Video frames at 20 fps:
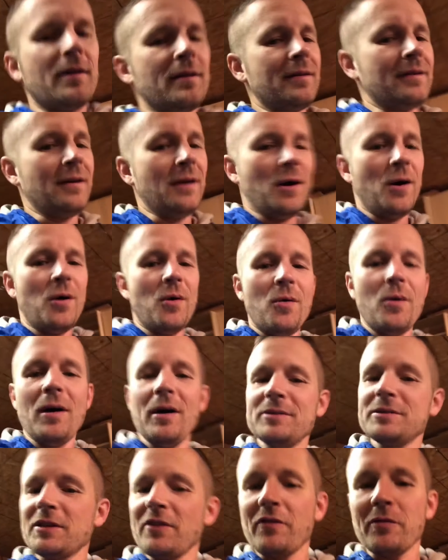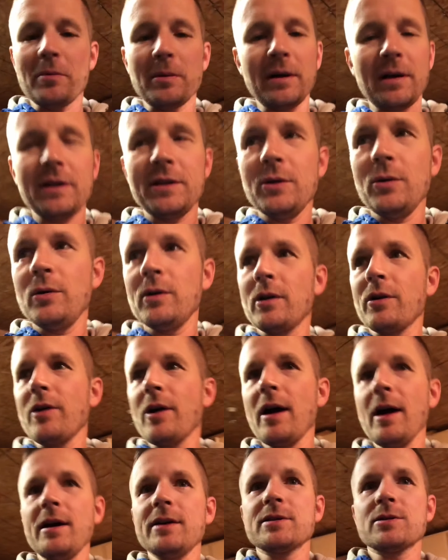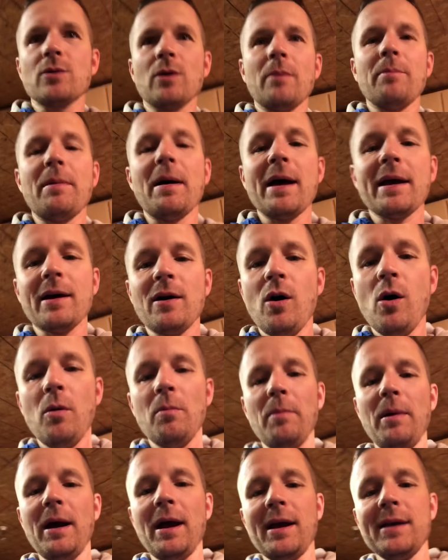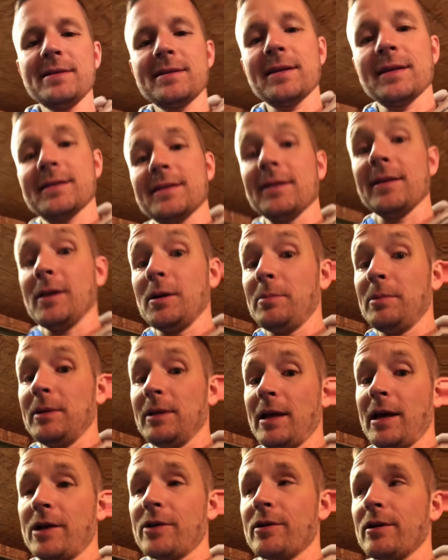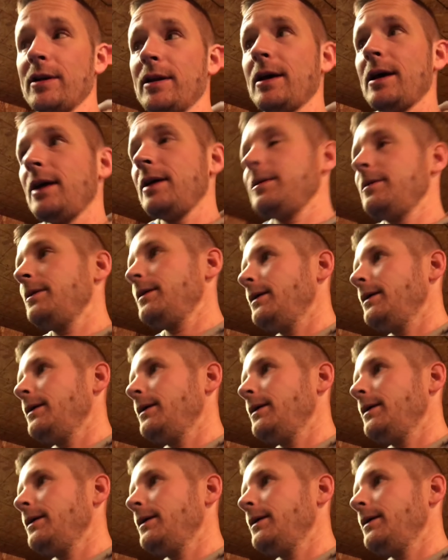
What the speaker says: Yo, how's everybody doing? All right, so I'm back at home base. It's a little bit later at night.